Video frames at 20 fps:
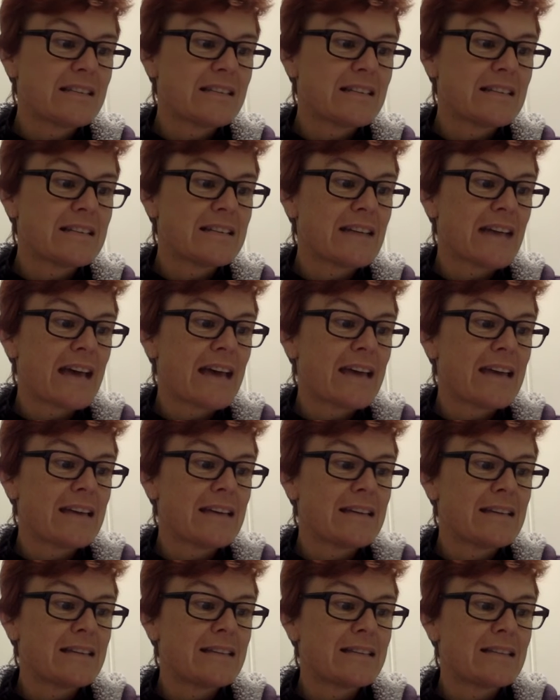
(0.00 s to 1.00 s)
Today
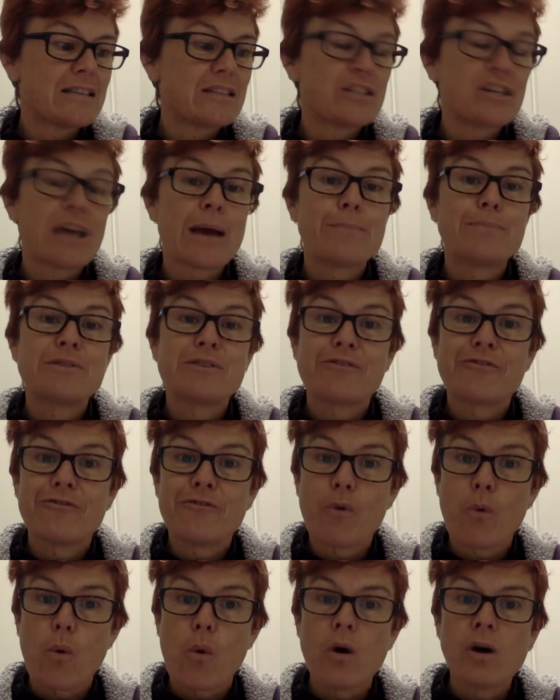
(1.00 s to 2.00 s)
is chapter
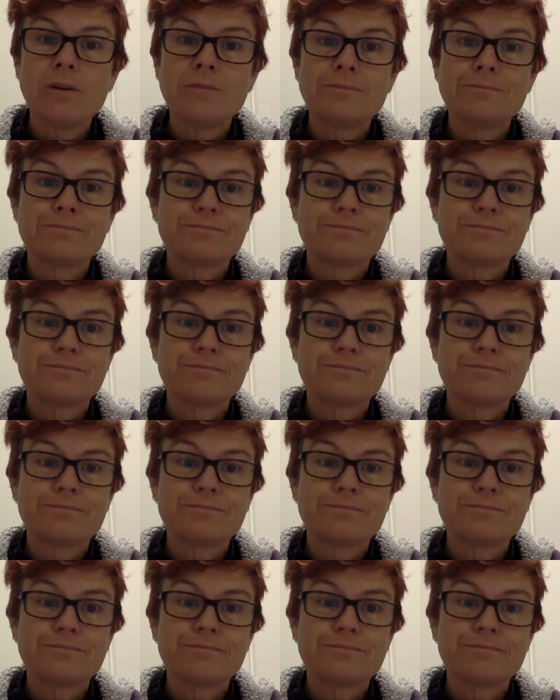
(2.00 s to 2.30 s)
4.